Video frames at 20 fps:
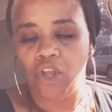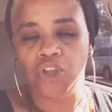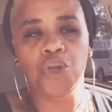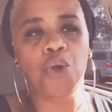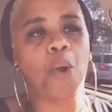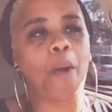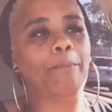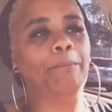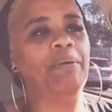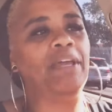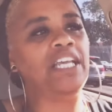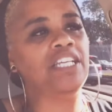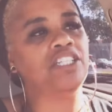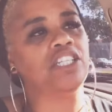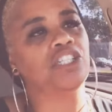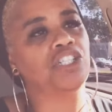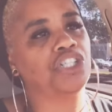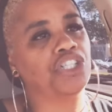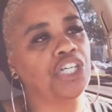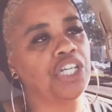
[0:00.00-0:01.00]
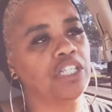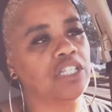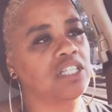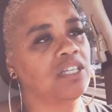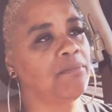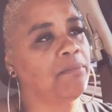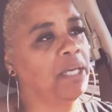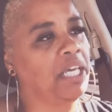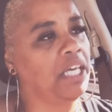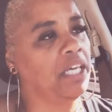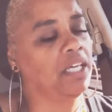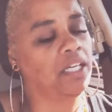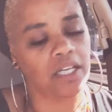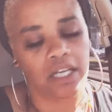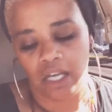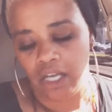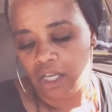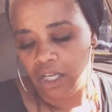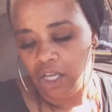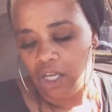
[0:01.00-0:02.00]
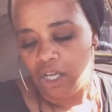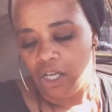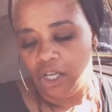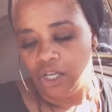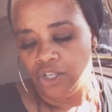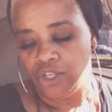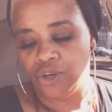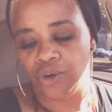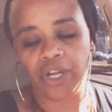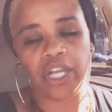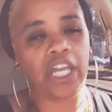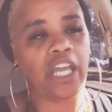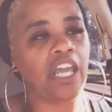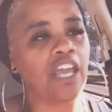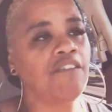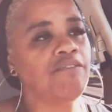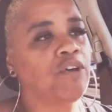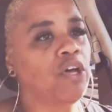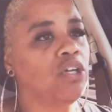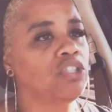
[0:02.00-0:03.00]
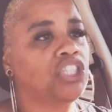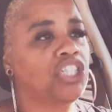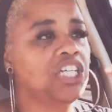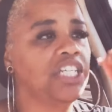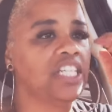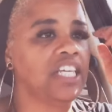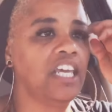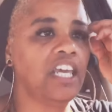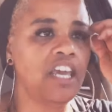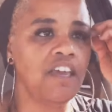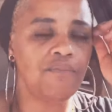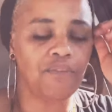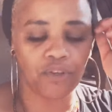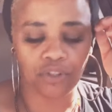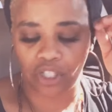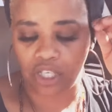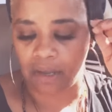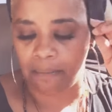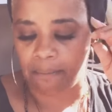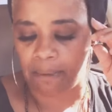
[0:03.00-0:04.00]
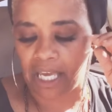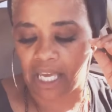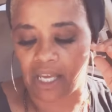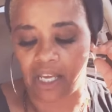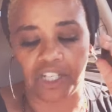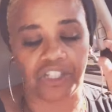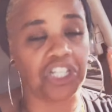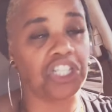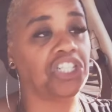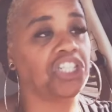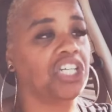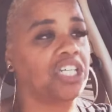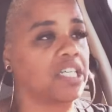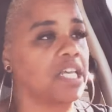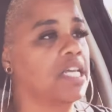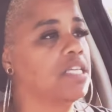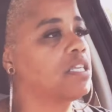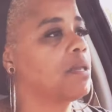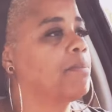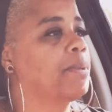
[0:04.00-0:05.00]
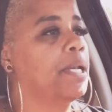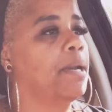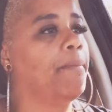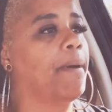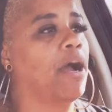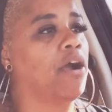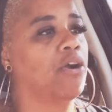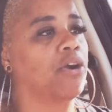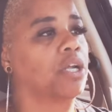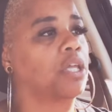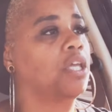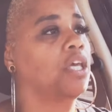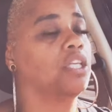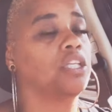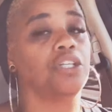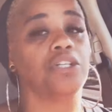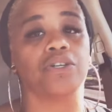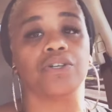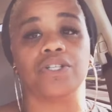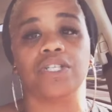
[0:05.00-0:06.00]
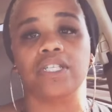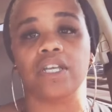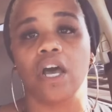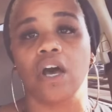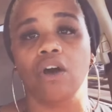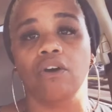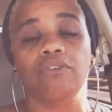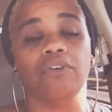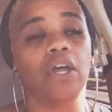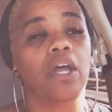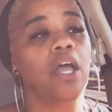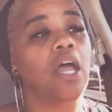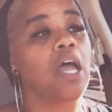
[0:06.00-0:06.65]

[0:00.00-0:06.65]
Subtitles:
You're a piece of shit to me. You're evil. She's evil to me. And then she says something about her killing herself.